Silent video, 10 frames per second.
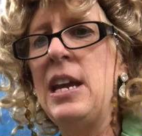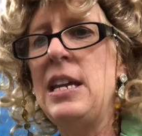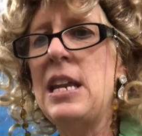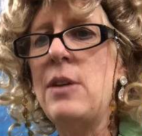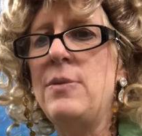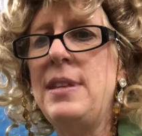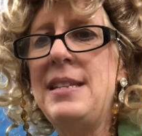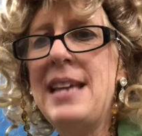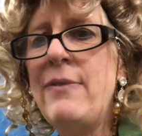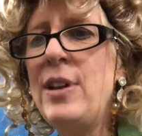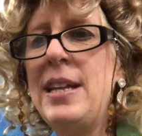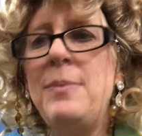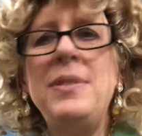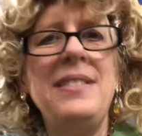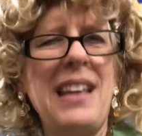You know, the devil
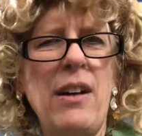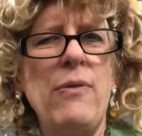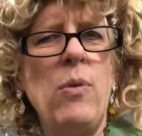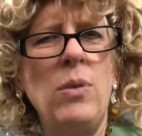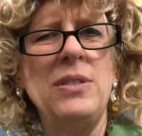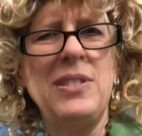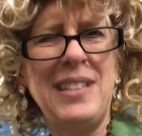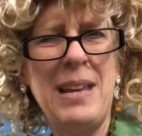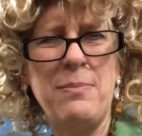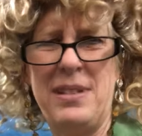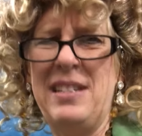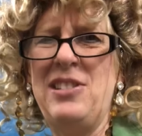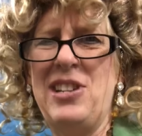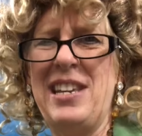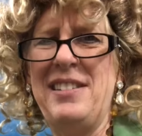himself once tempted
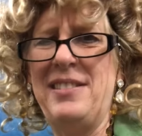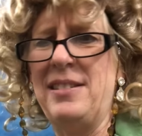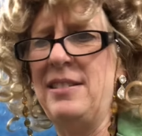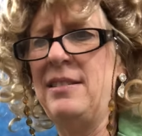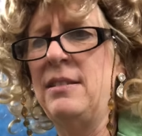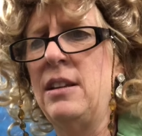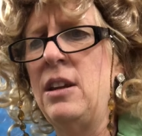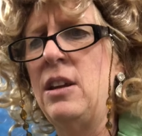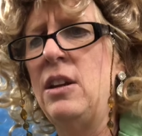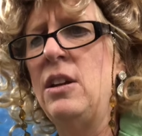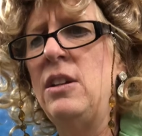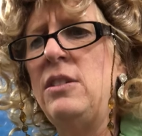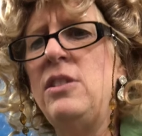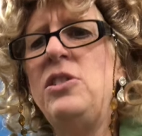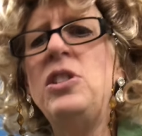Jesus
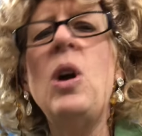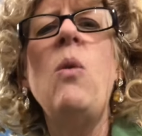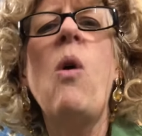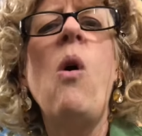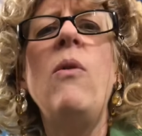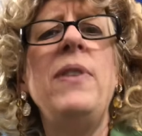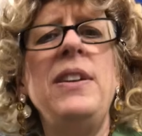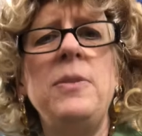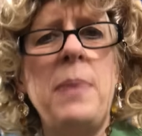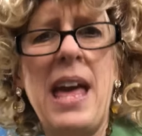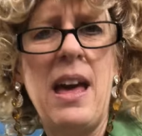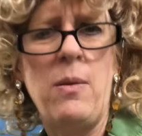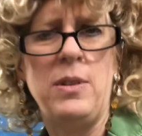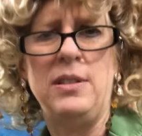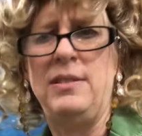to show off his
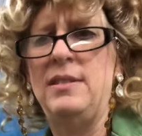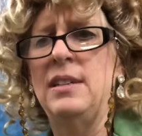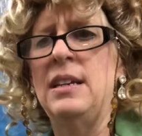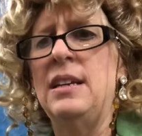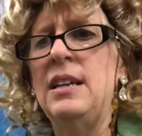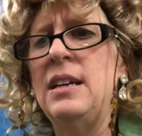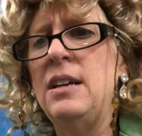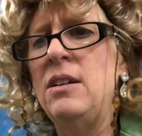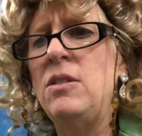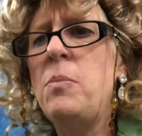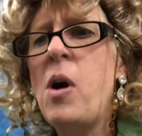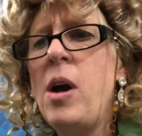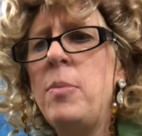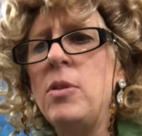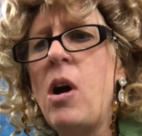powers. The
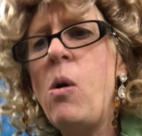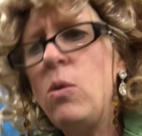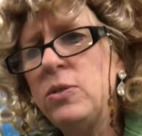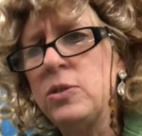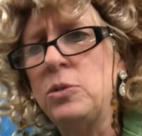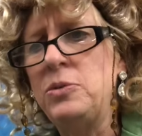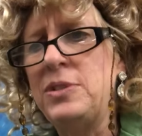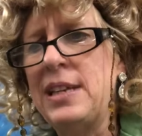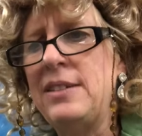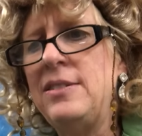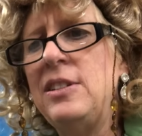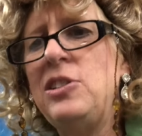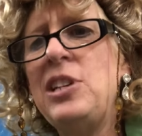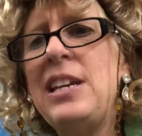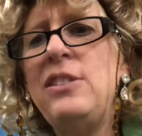Bible also says
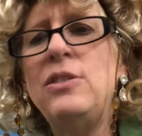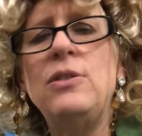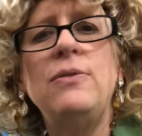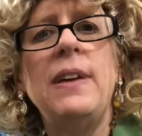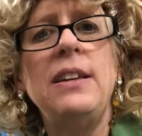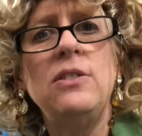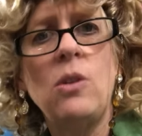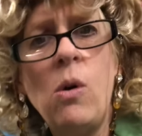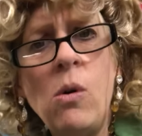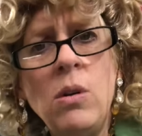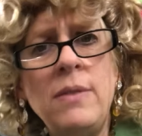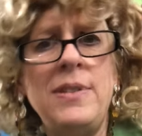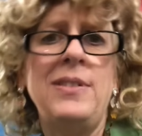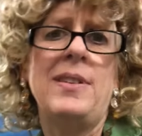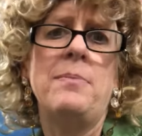that Jesus faced all of
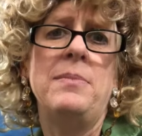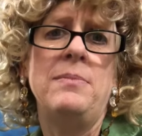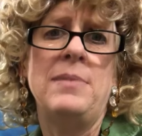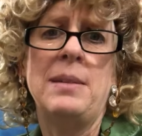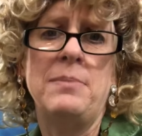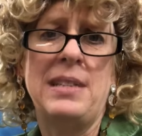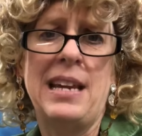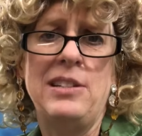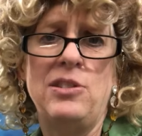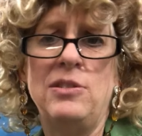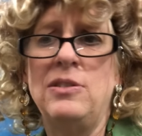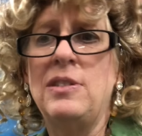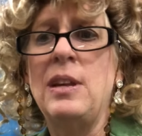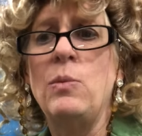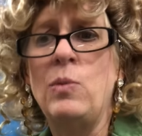the same temptations
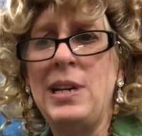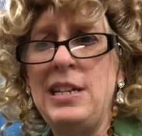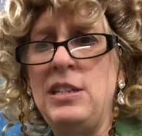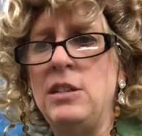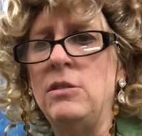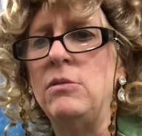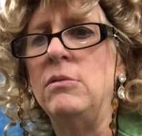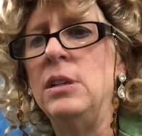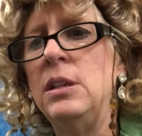that we do.